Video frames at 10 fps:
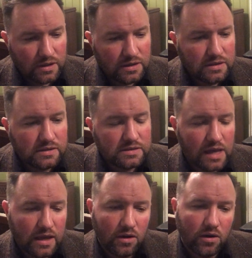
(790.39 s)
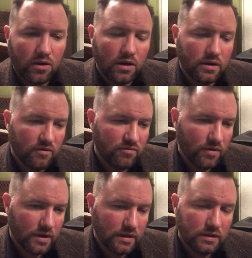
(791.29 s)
It didn't take on a very